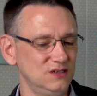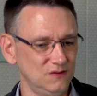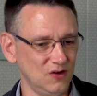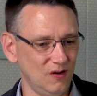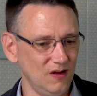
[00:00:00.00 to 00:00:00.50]

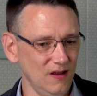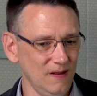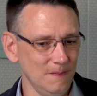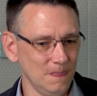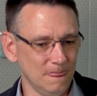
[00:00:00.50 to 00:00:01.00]
you've got
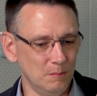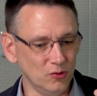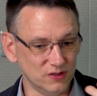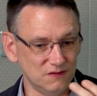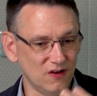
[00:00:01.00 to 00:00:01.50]

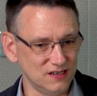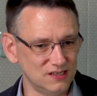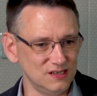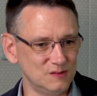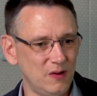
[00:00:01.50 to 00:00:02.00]
more
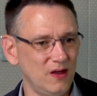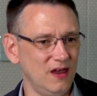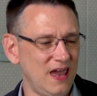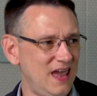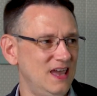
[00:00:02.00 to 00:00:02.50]
devices per
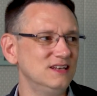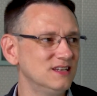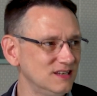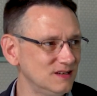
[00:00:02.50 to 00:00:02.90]
head.